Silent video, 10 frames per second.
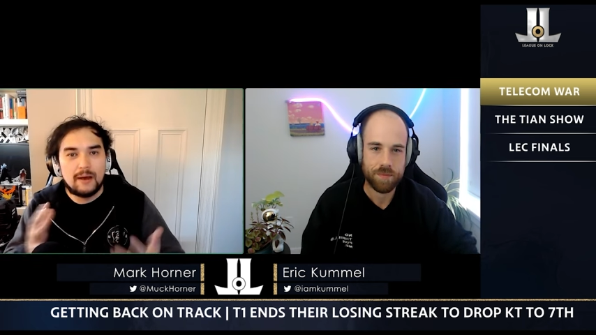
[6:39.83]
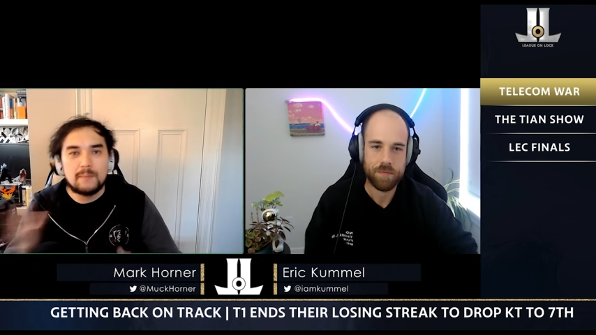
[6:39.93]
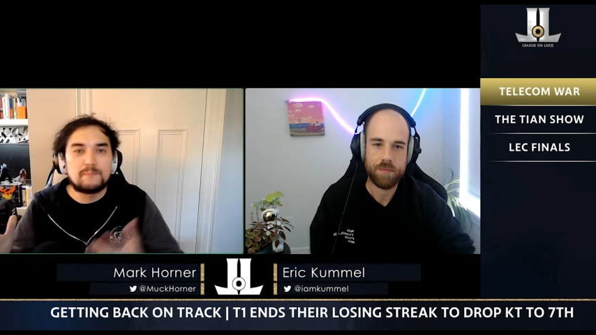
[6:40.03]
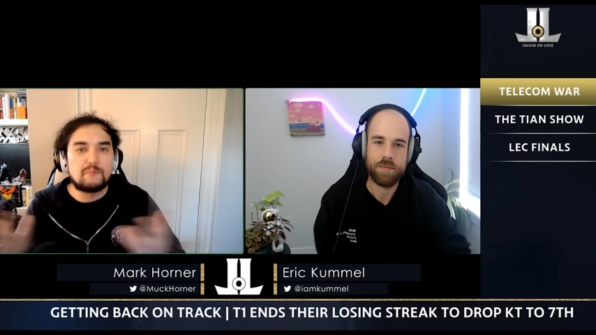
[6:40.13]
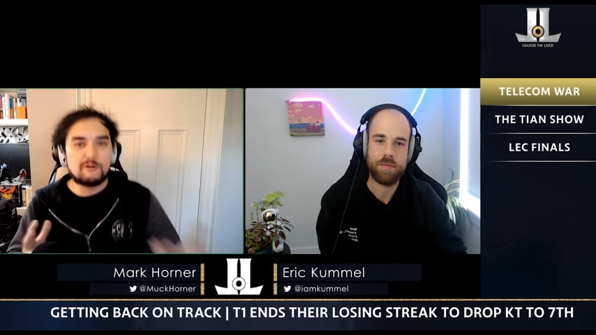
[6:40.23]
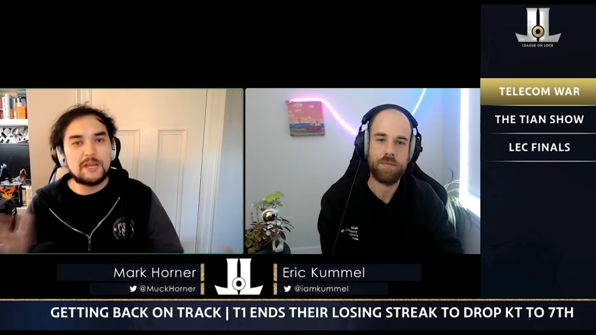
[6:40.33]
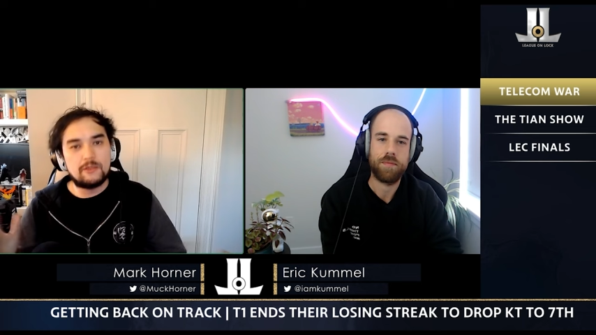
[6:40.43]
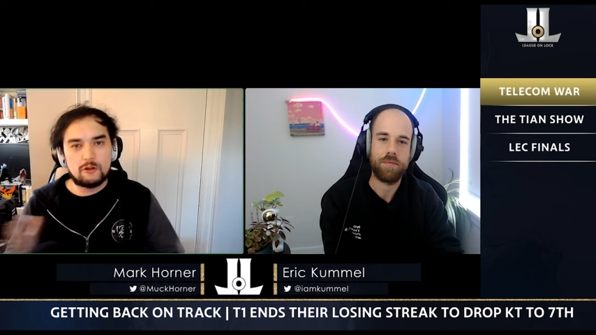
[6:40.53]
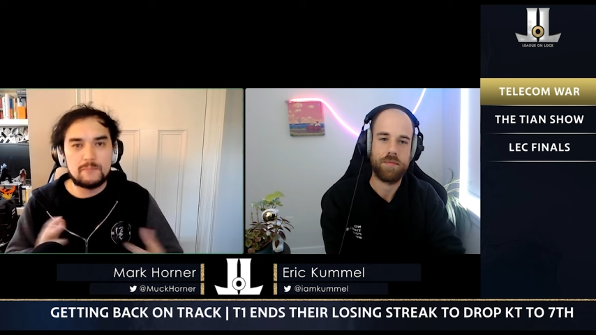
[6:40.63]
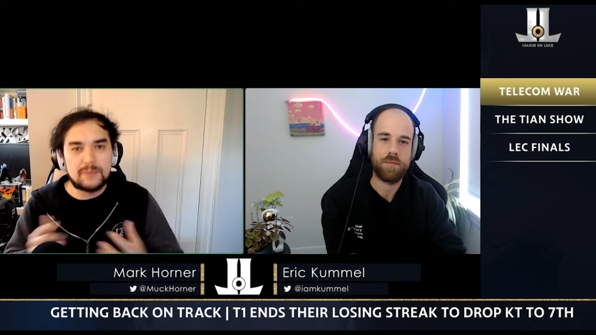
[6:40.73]
Speaker 1: breather,
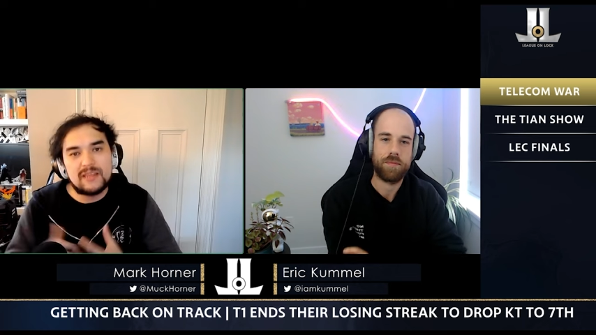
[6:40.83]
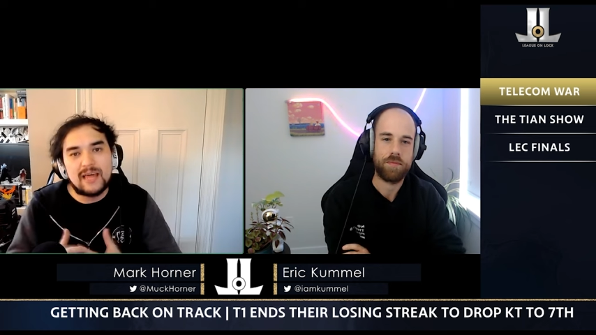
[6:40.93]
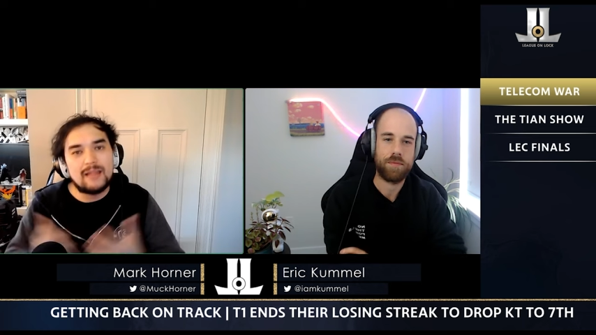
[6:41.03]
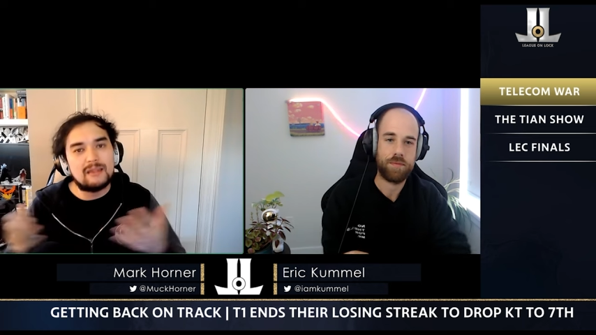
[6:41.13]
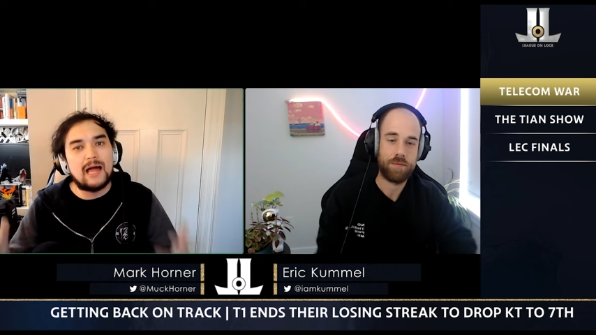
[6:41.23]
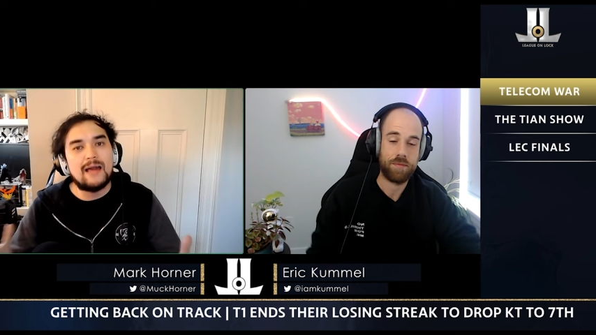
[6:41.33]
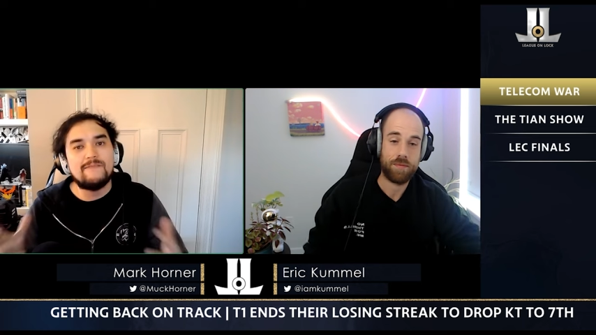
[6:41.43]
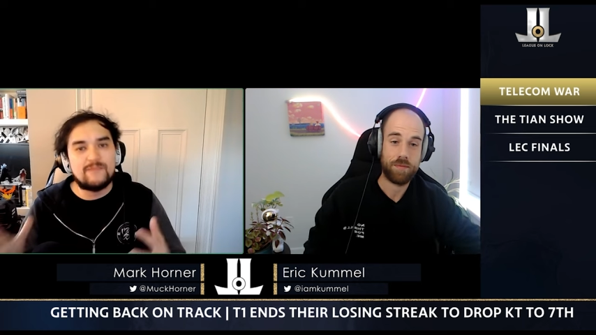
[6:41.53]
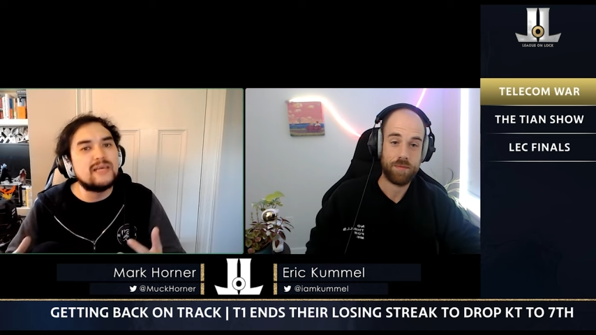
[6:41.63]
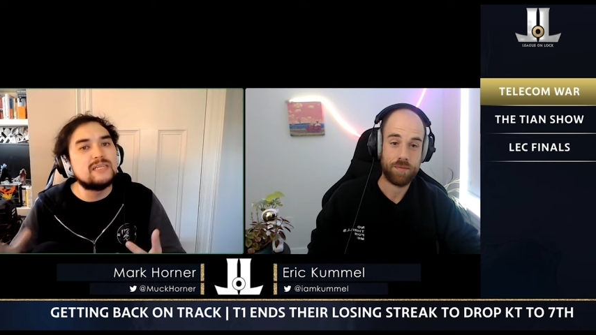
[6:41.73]
a bit of that life
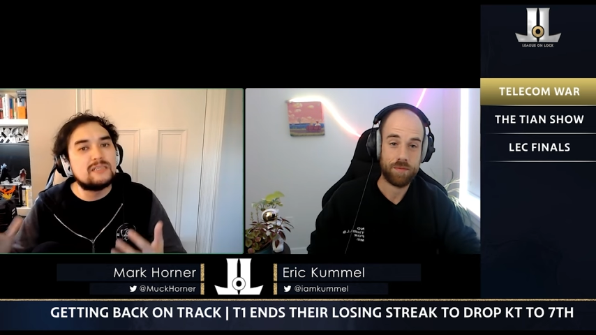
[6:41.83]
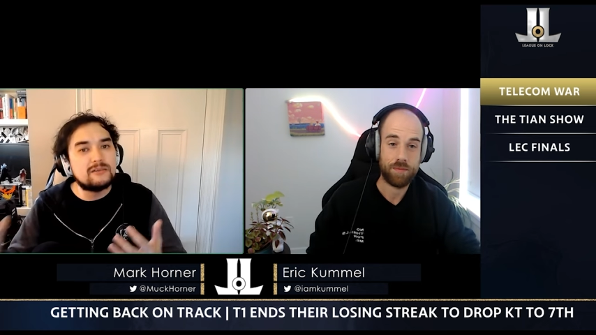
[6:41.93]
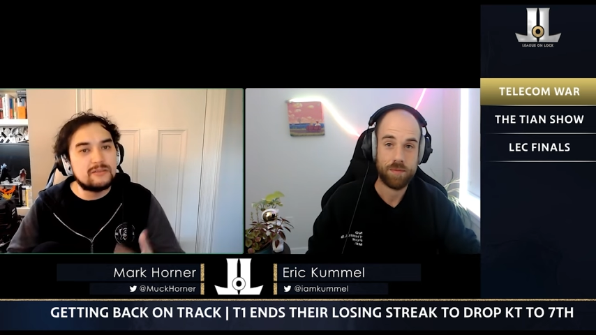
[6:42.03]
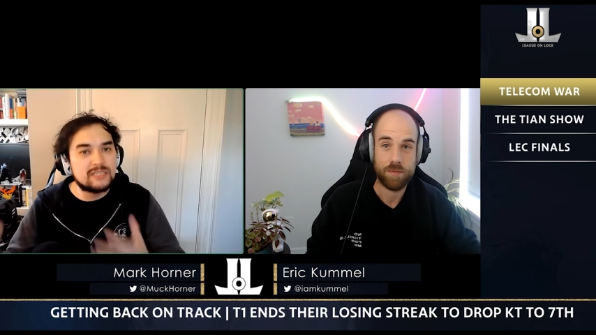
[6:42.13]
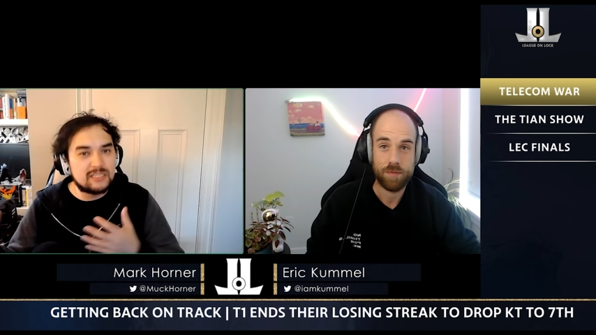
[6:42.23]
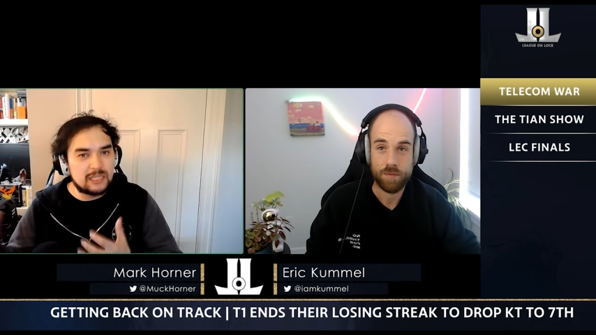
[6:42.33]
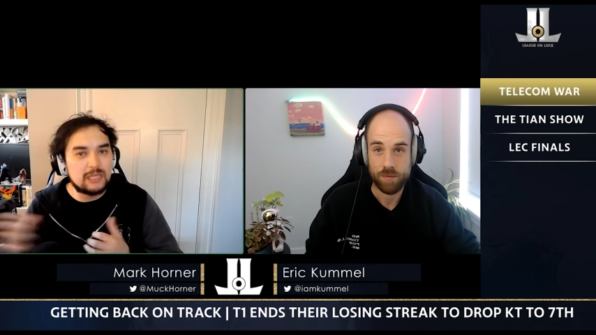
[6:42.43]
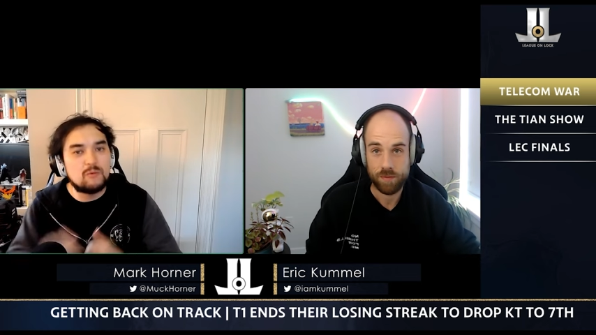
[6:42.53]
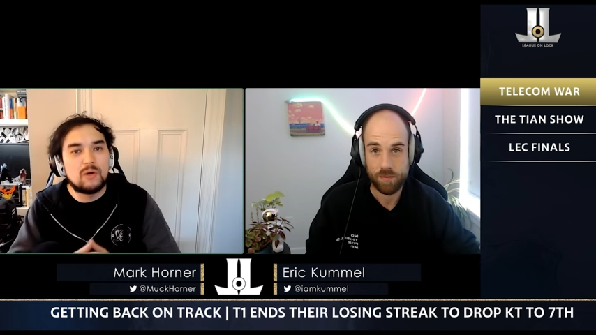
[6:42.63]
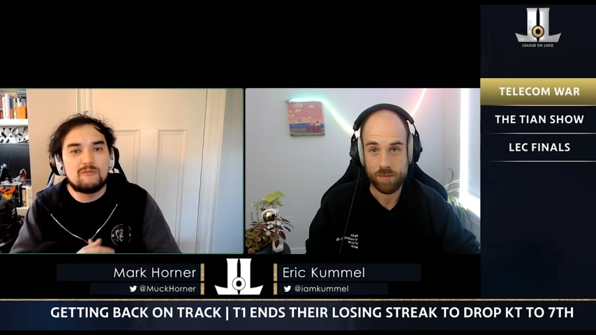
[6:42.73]
into this T
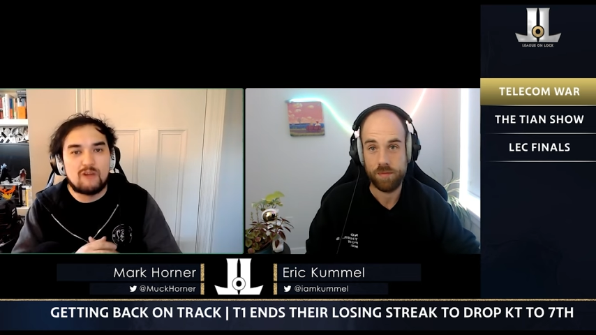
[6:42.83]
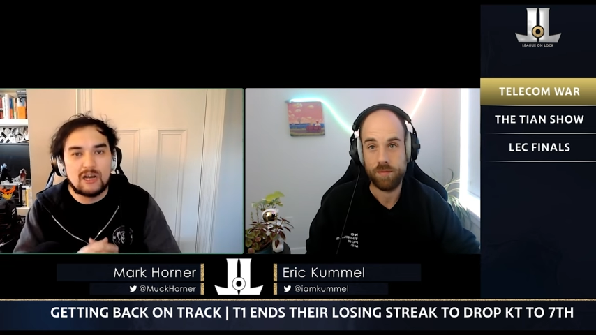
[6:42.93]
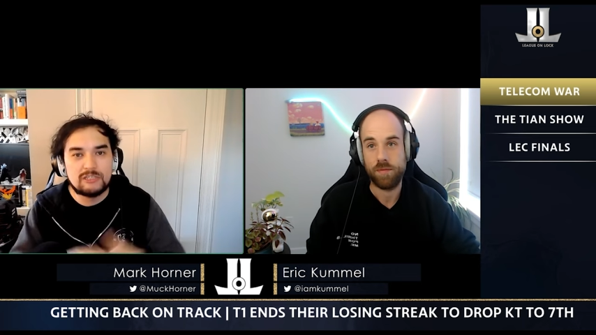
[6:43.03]
one roster,